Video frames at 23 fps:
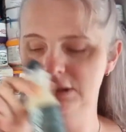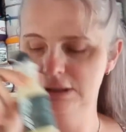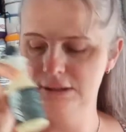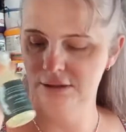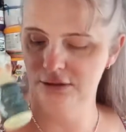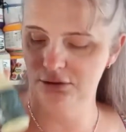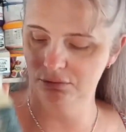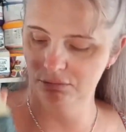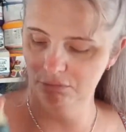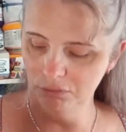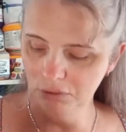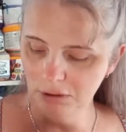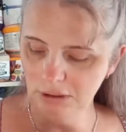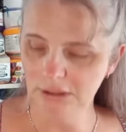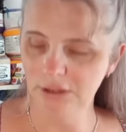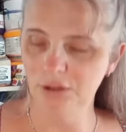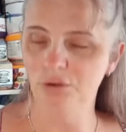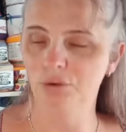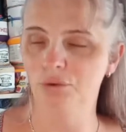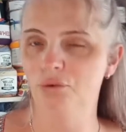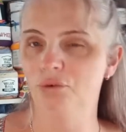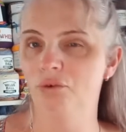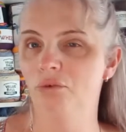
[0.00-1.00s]
that is really
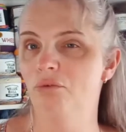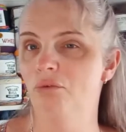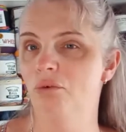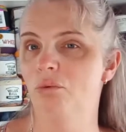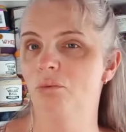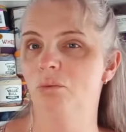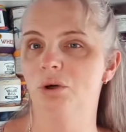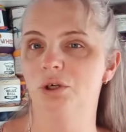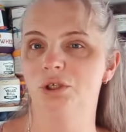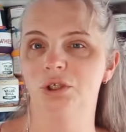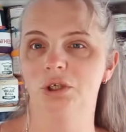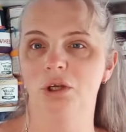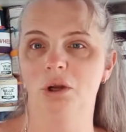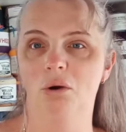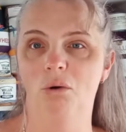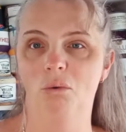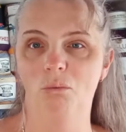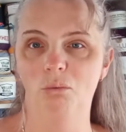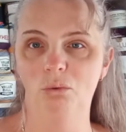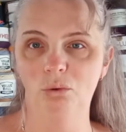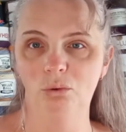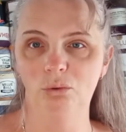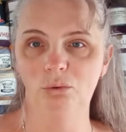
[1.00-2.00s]
good for washing
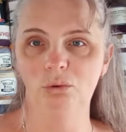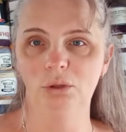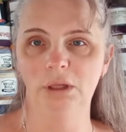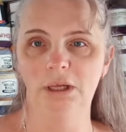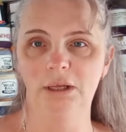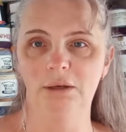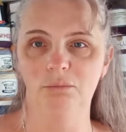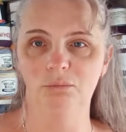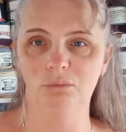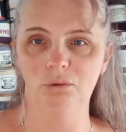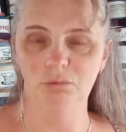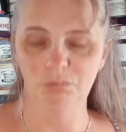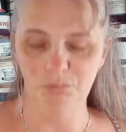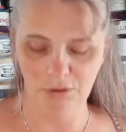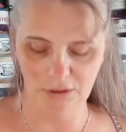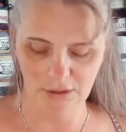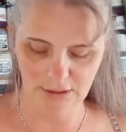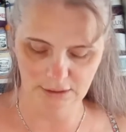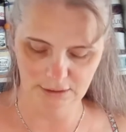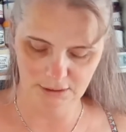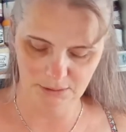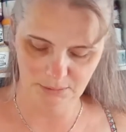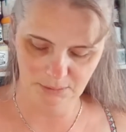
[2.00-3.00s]
wool and wool
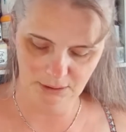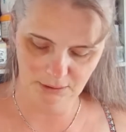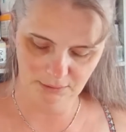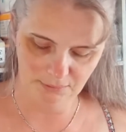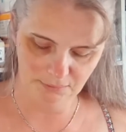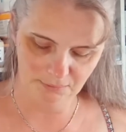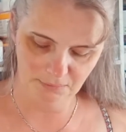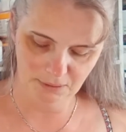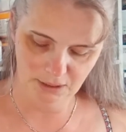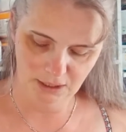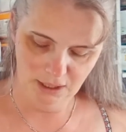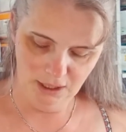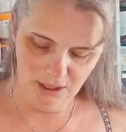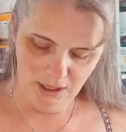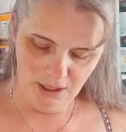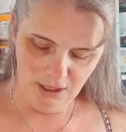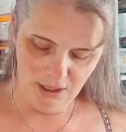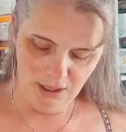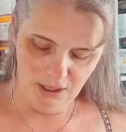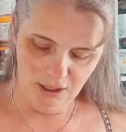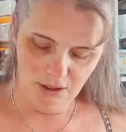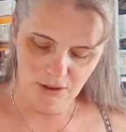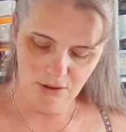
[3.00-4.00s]
products with.
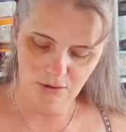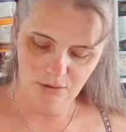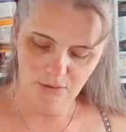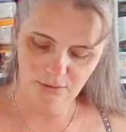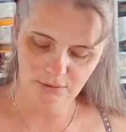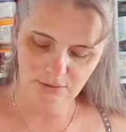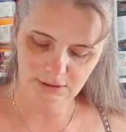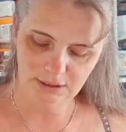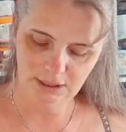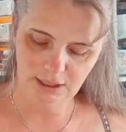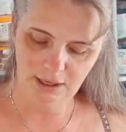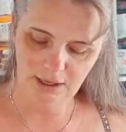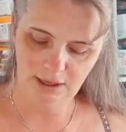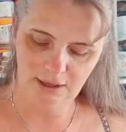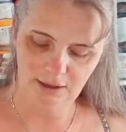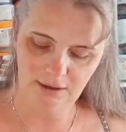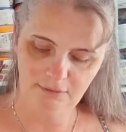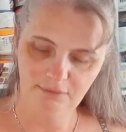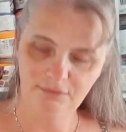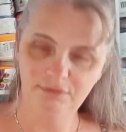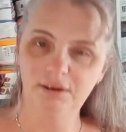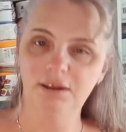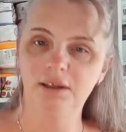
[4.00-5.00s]
You also
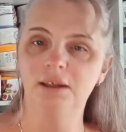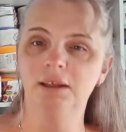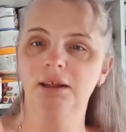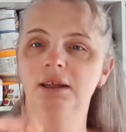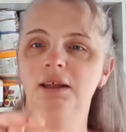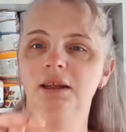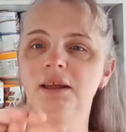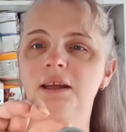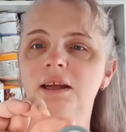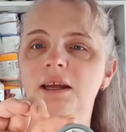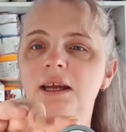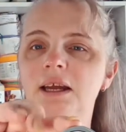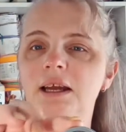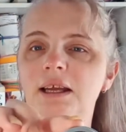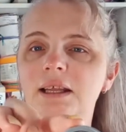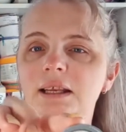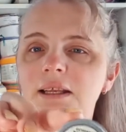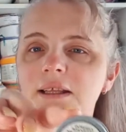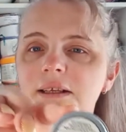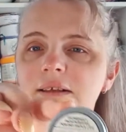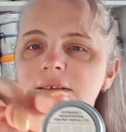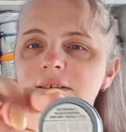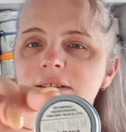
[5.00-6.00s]
have a
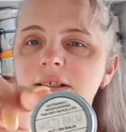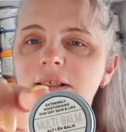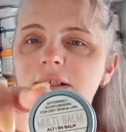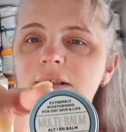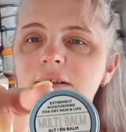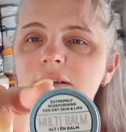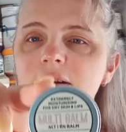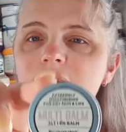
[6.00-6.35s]
little tin